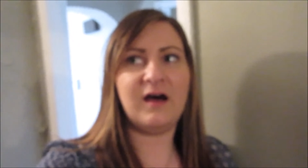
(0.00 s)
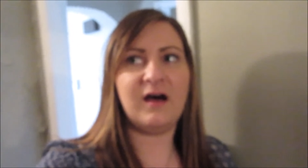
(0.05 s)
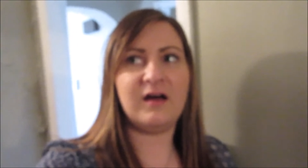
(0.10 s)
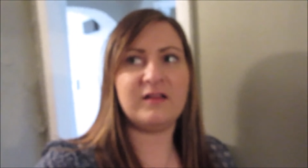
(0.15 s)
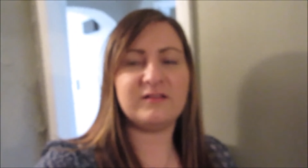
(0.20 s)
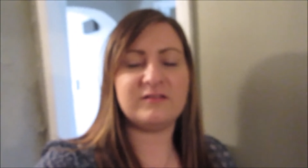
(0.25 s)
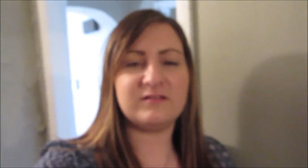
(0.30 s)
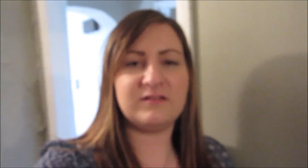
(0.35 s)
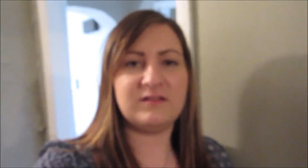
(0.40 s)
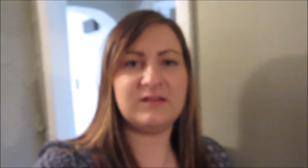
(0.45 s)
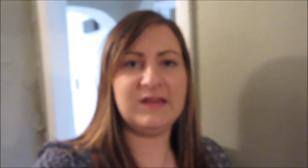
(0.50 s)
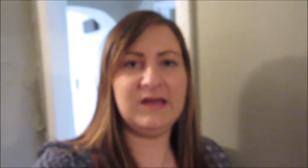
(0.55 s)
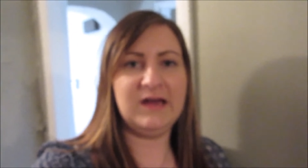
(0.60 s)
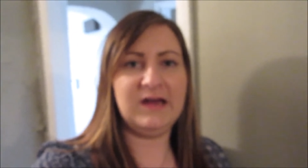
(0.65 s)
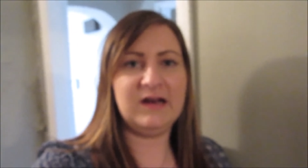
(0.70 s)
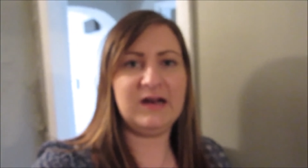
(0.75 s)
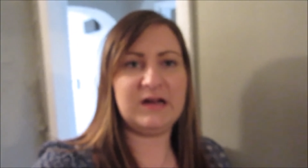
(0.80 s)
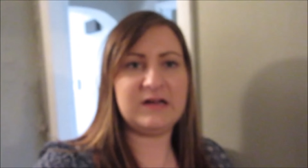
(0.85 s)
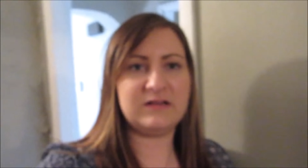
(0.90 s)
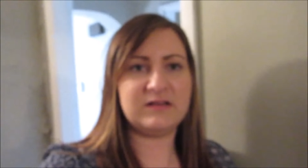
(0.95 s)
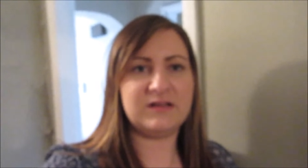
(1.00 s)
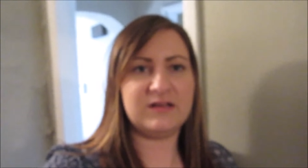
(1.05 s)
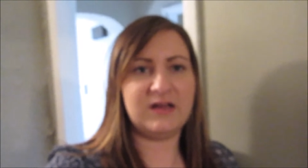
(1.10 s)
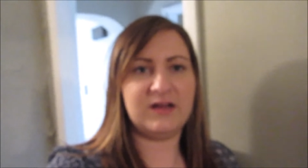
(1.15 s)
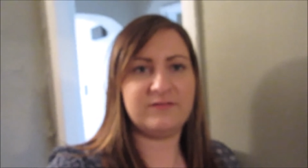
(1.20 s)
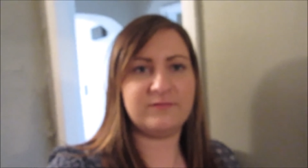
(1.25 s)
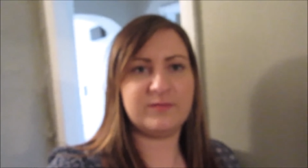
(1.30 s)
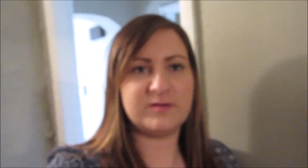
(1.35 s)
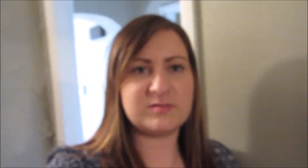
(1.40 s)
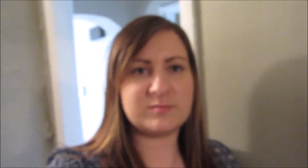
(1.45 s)
other than that, I don't think I
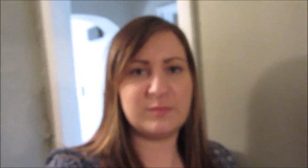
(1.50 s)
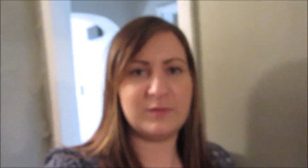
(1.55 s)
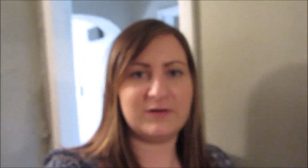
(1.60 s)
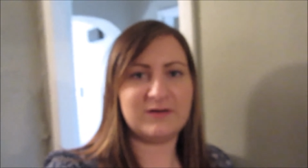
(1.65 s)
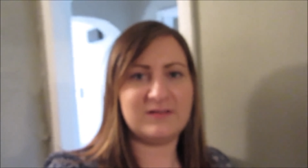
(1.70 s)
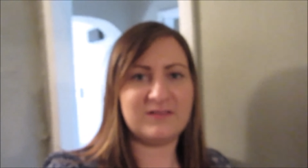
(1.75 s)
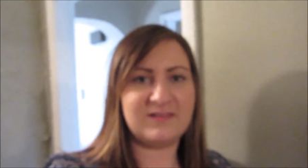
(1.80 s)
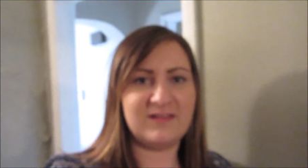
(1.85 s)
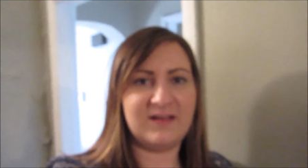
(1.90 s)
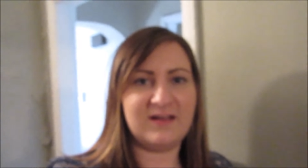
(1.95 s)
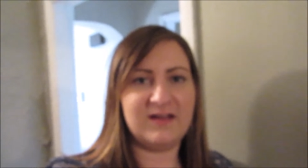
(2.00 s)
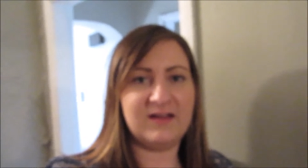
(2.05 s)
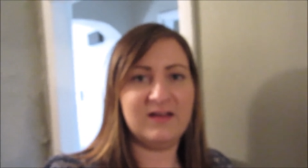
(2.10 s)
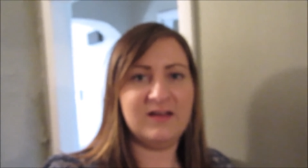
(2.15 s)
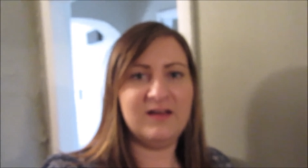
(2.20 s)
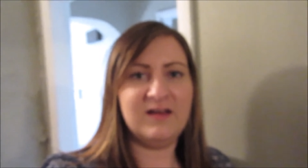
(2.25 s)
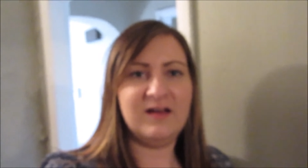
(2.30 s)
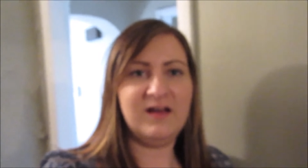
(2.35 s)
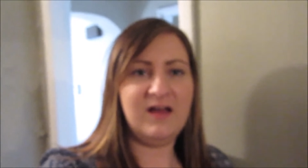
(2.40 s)
have much more to say.